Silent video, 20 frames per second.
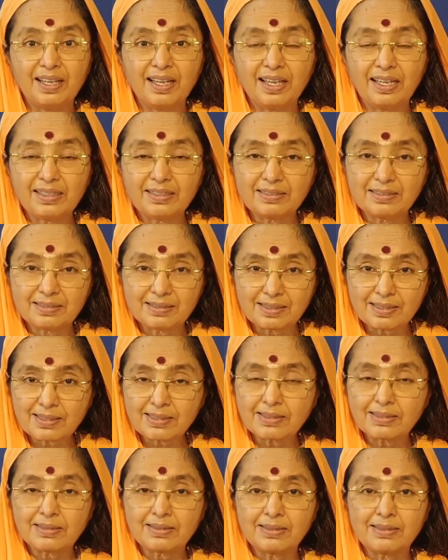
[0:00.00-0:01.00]

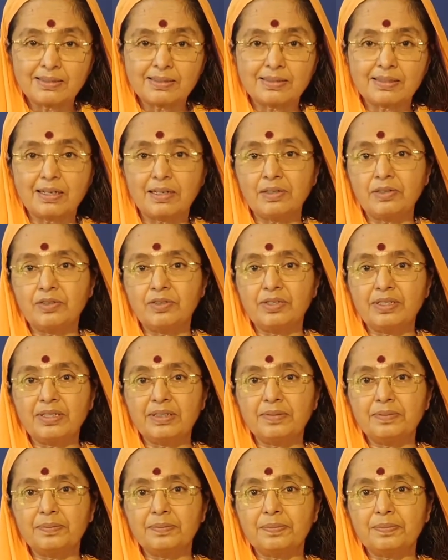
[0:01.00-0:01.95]
exist in this country,